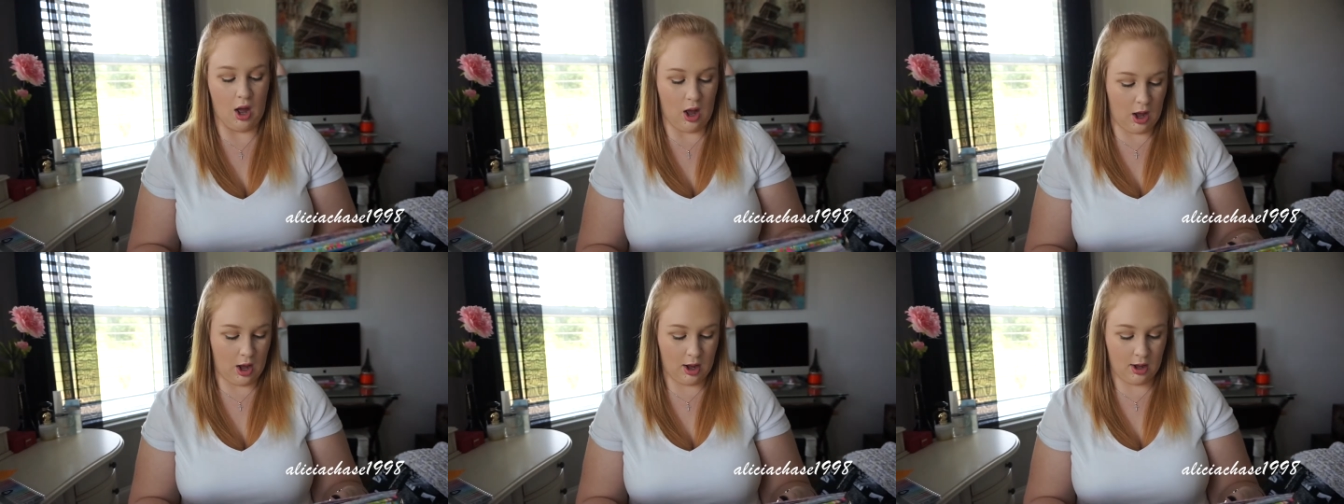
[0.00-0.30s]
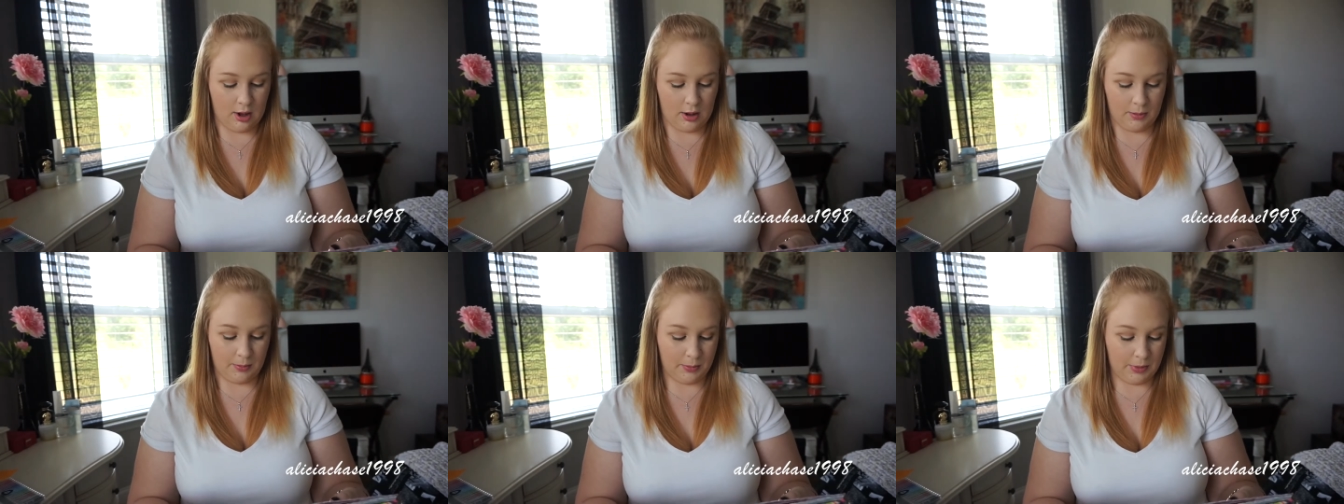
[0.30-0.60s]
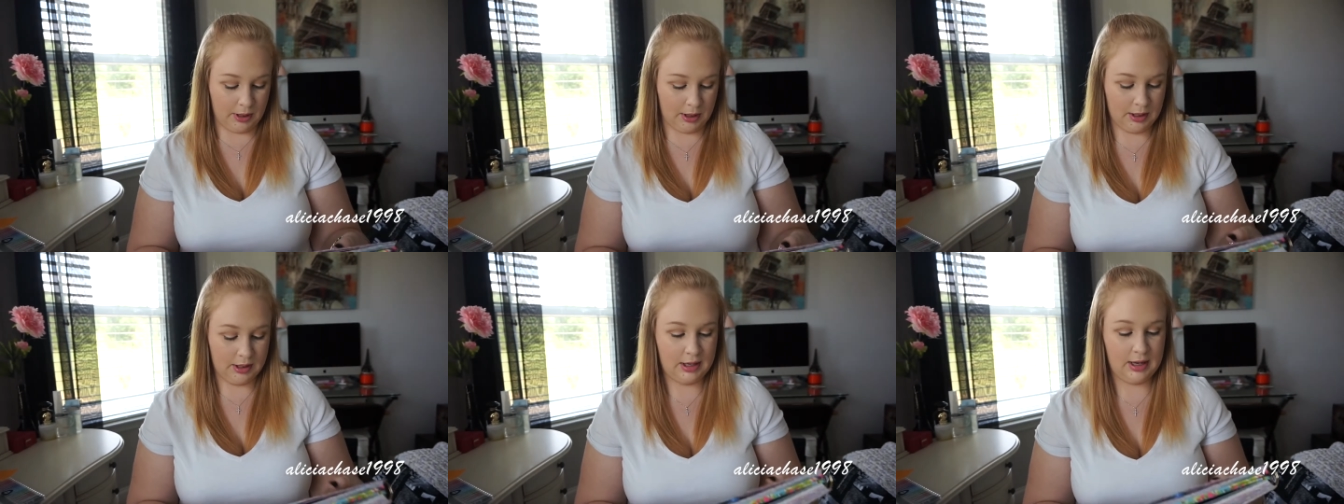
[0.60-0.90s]
And
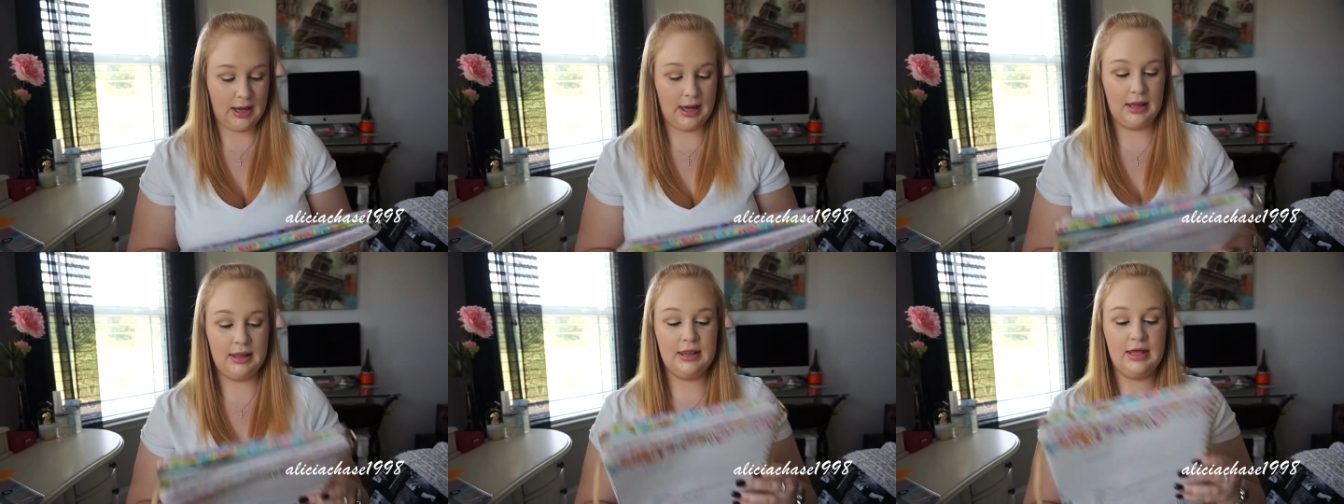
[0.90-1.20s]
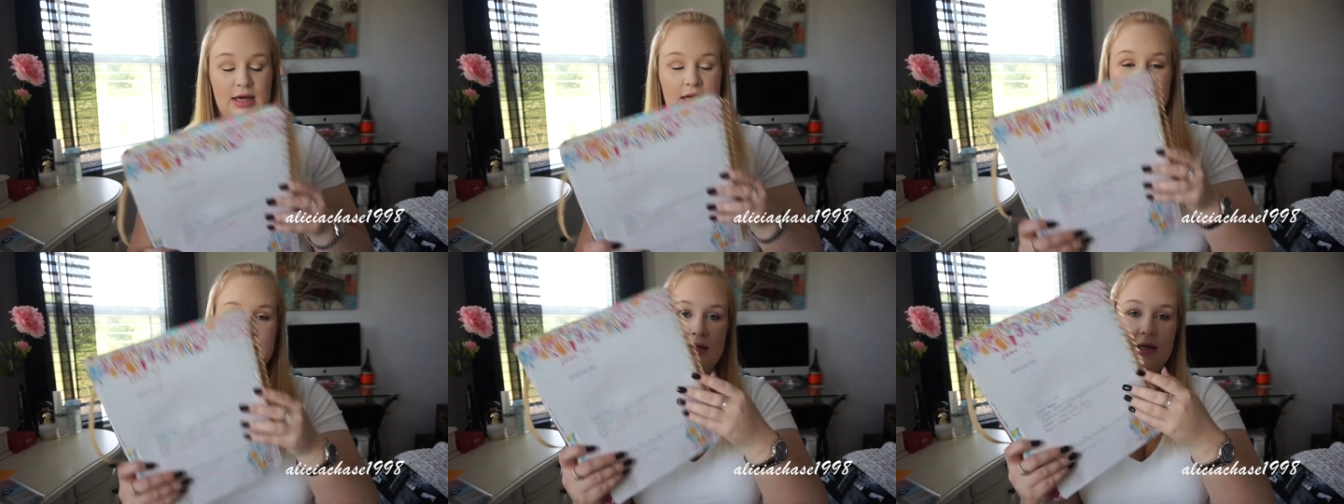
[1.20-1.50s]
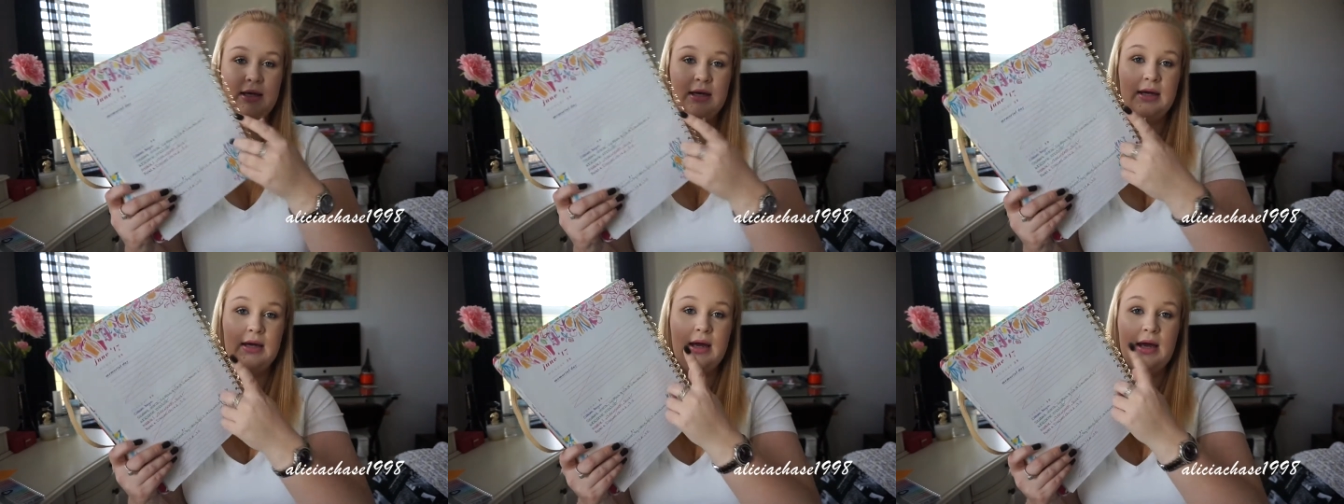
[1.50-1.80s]
then
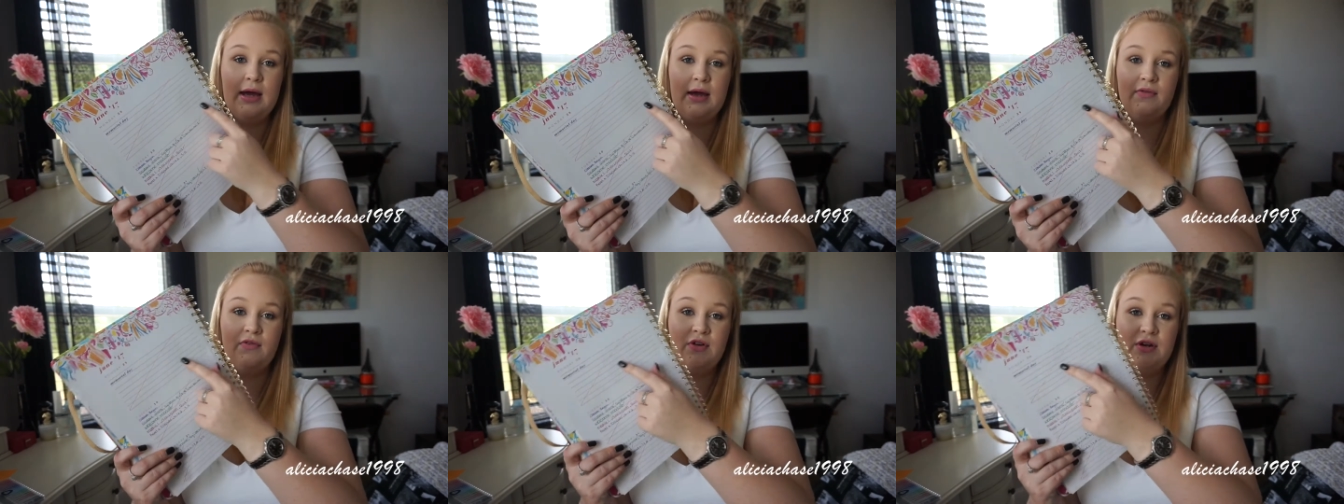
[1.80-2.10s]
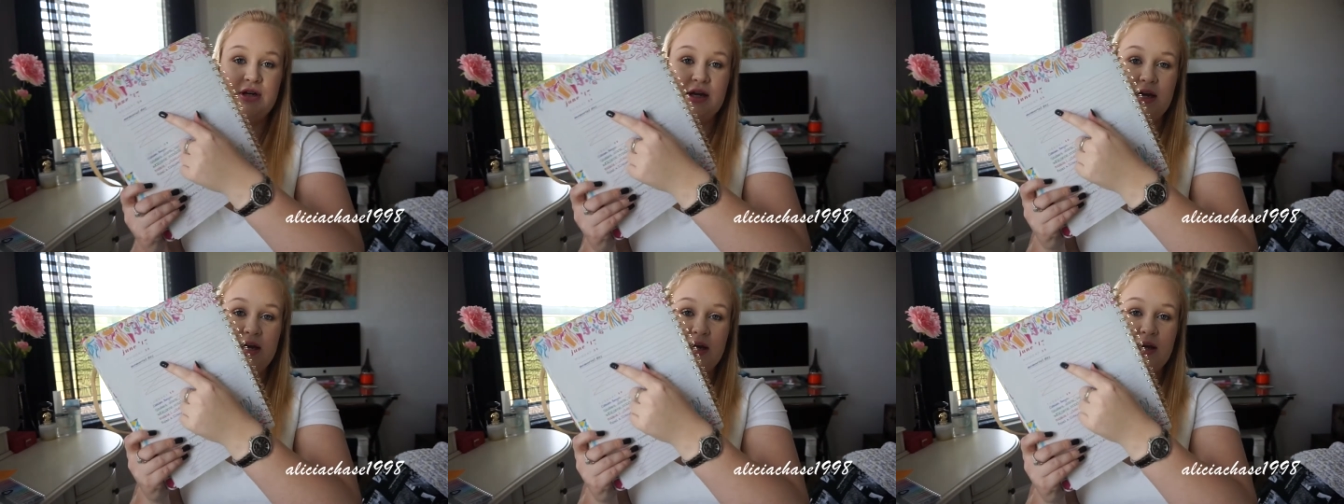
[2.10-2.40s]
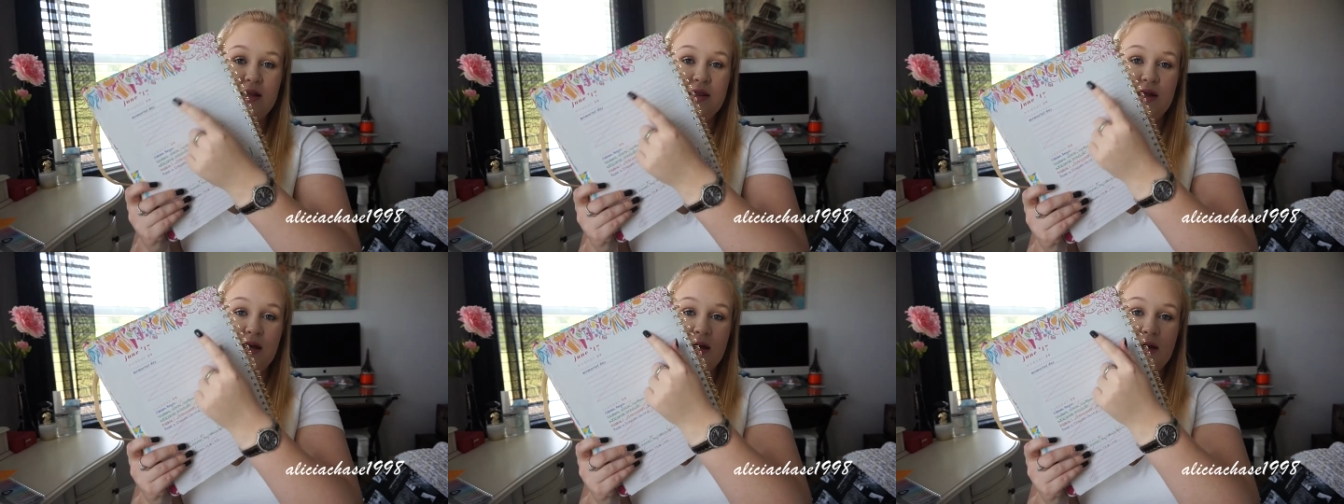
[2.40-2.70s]
every
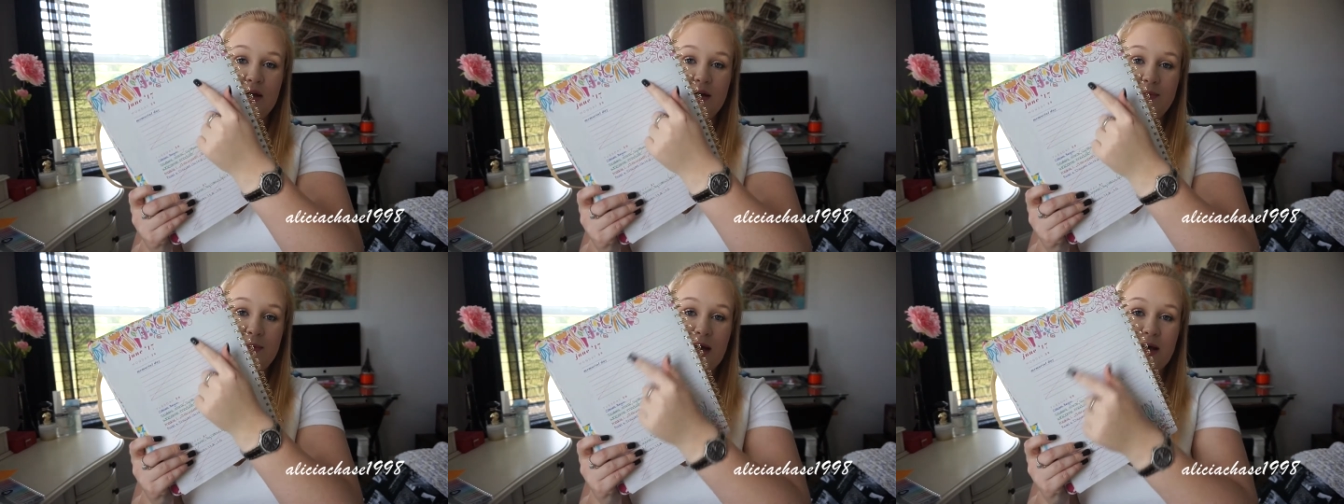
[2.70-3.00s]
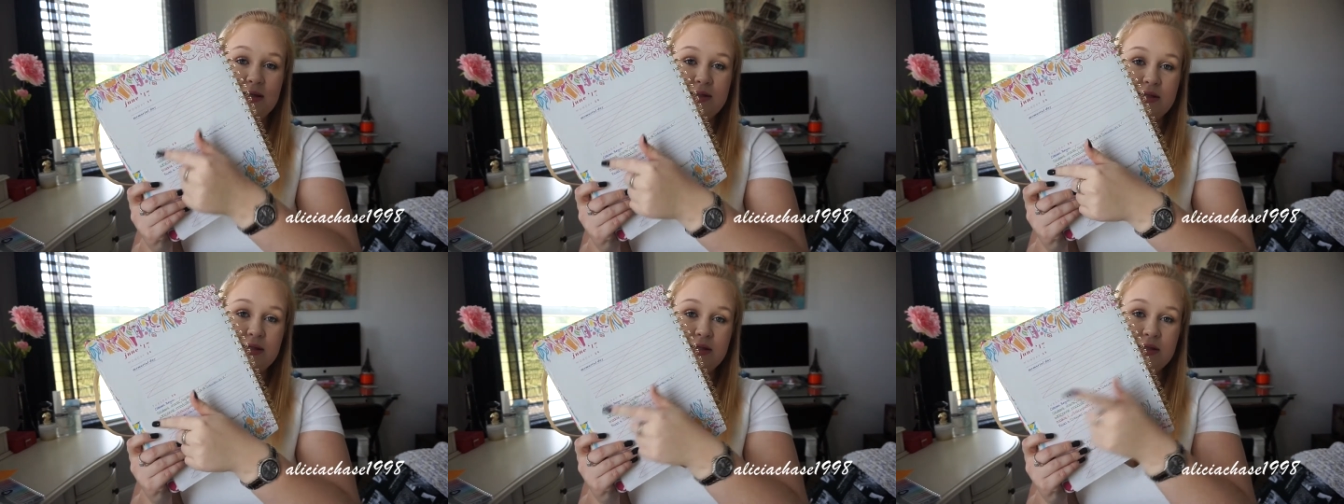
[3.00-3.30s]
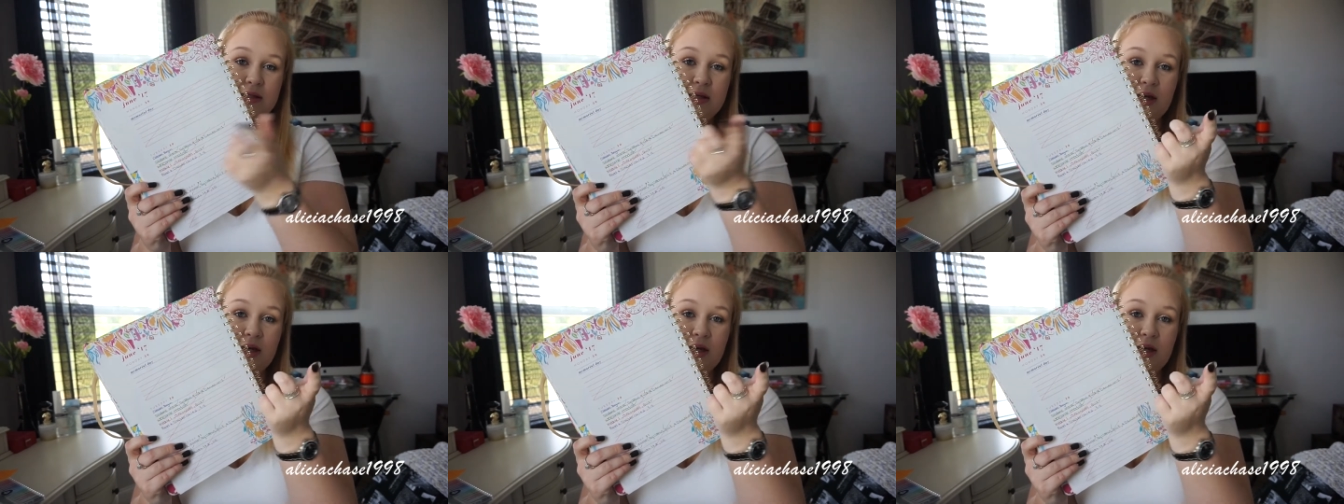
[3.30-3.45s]
day that passes,